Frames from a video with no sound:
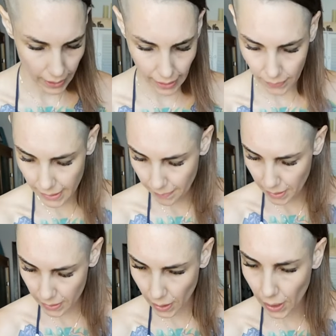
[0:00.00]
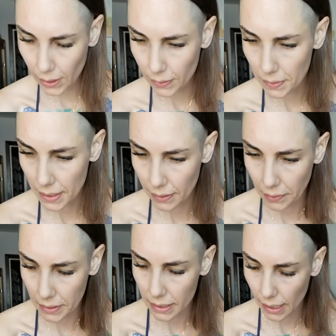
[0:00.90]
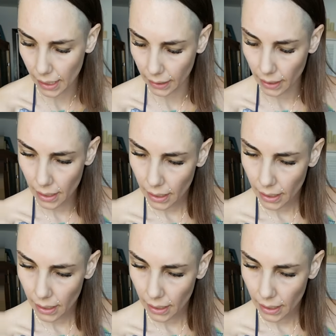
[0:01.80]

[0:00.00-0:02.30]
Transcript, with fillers: having some sorrows, it looks like.